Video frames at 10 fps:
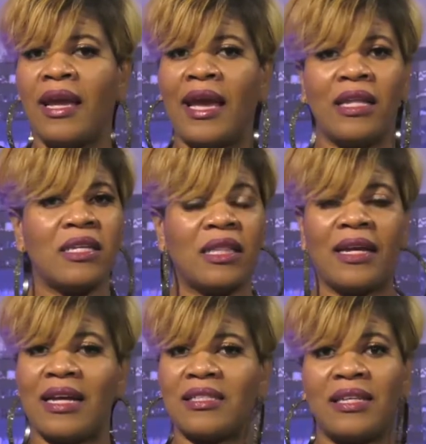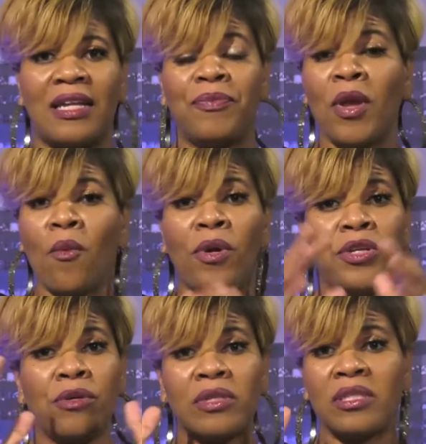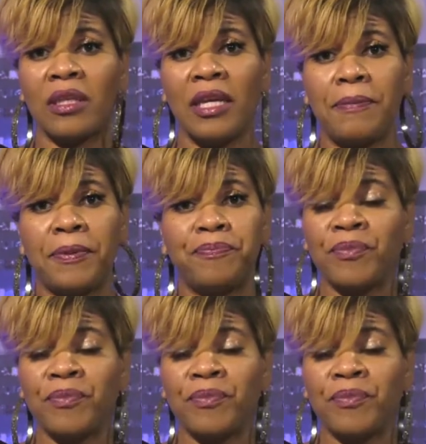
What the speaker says: And like I said, when you're asleep,